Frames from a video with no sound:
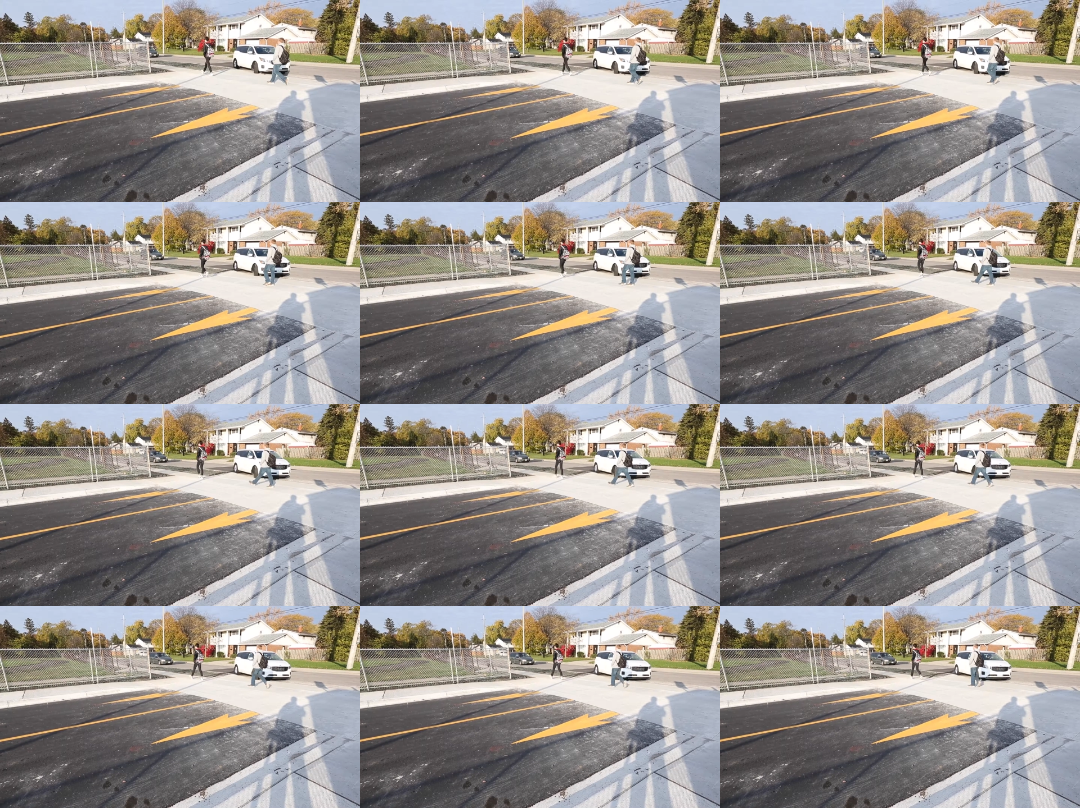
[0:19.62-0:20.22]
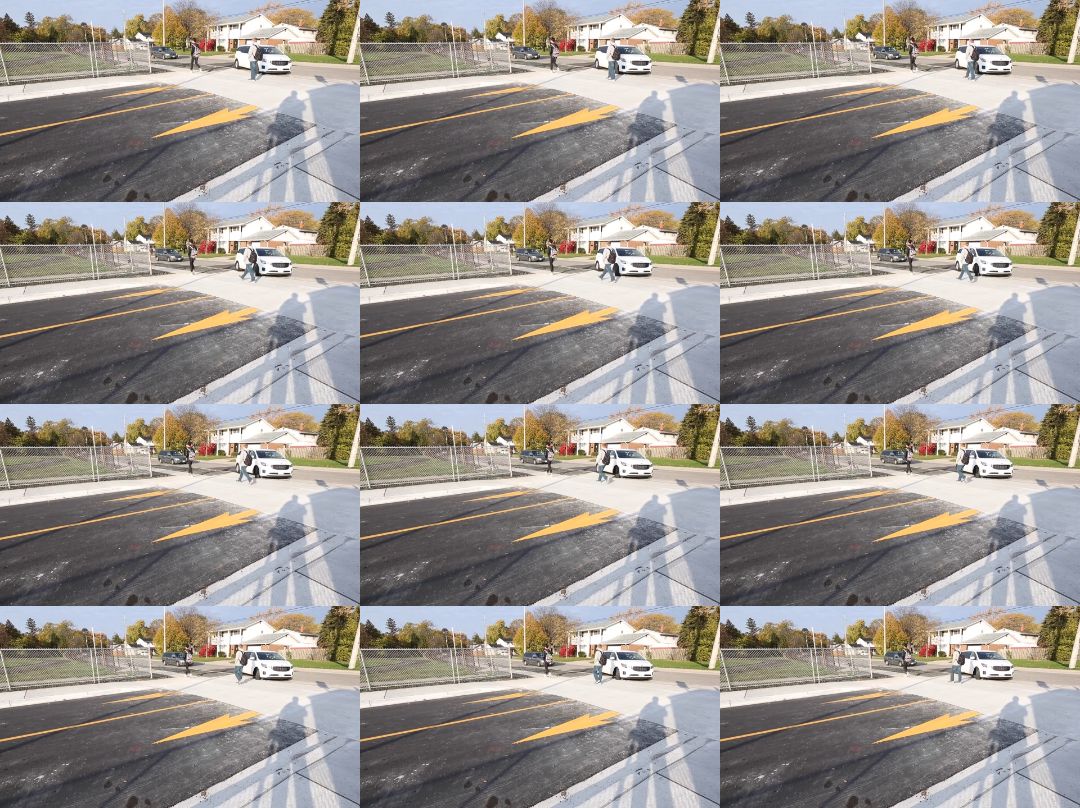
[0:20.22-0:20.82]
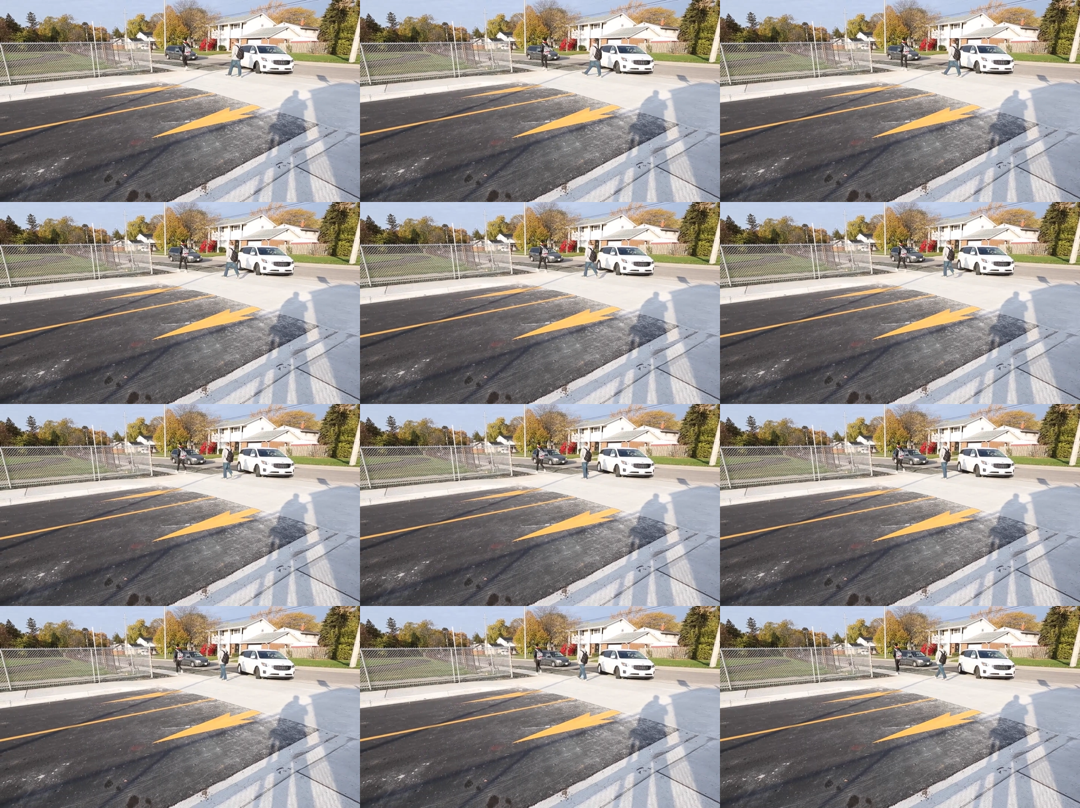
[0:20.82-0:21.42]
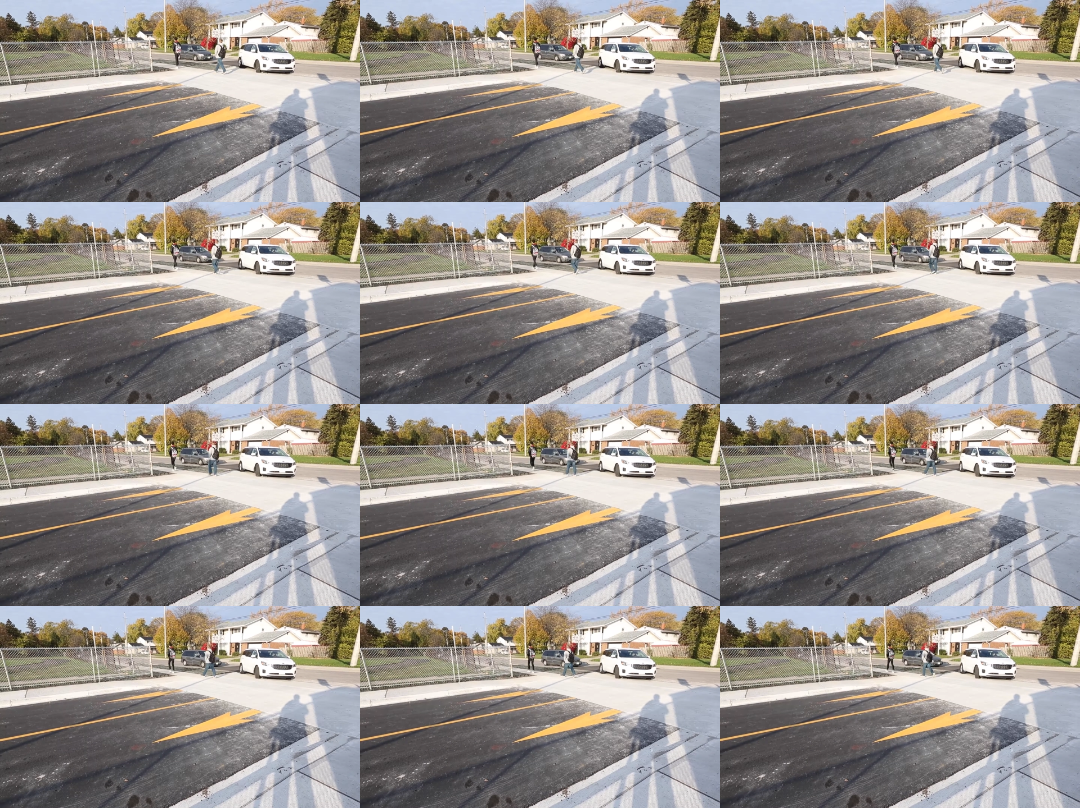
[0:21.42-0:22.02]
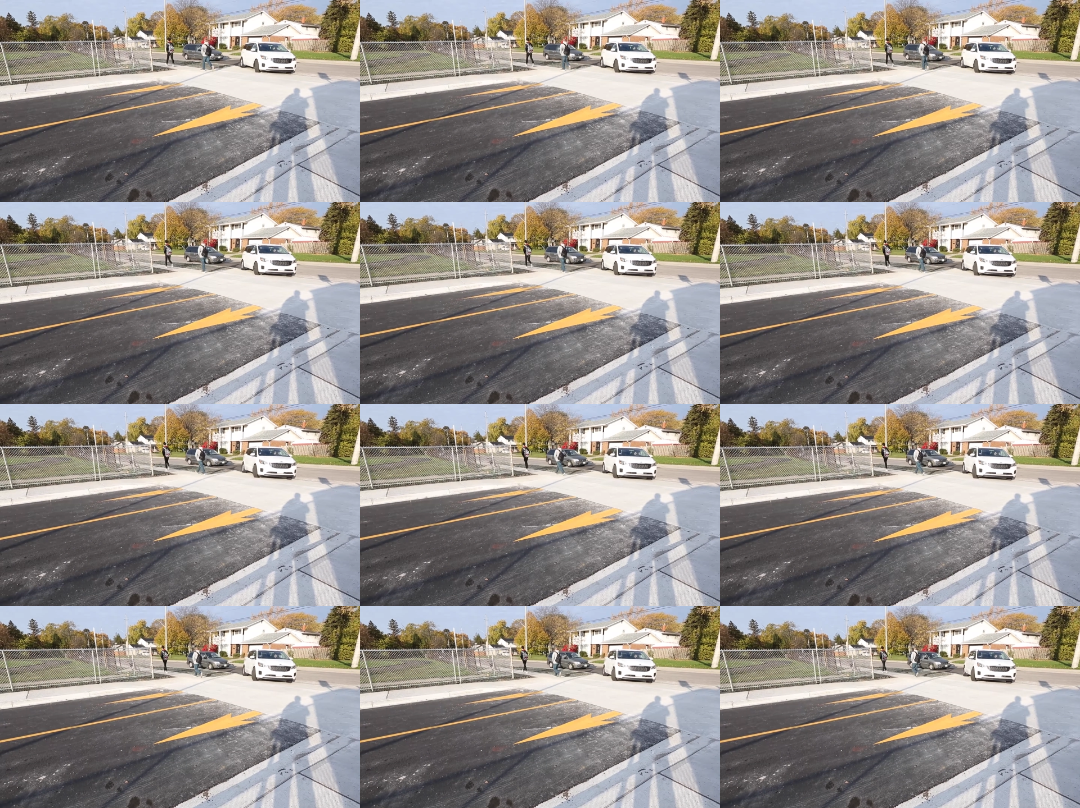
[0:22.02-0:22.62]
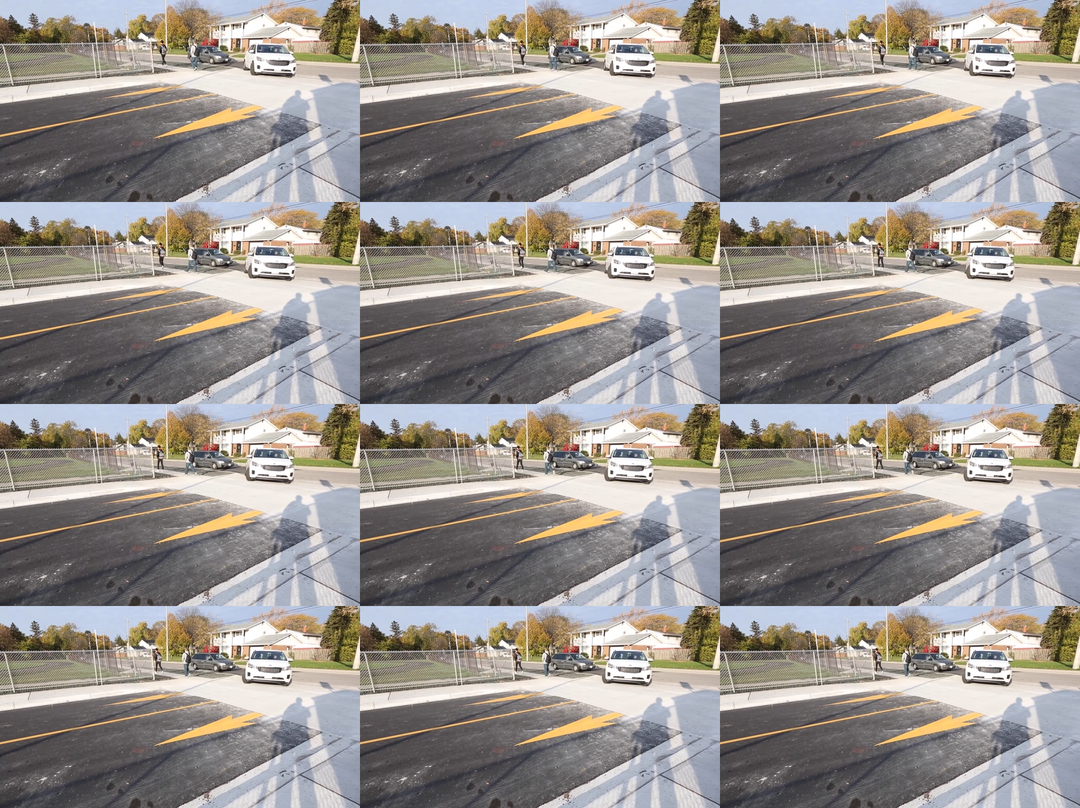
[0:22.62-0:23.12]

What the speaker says: No face is visible, so there are no lips to read.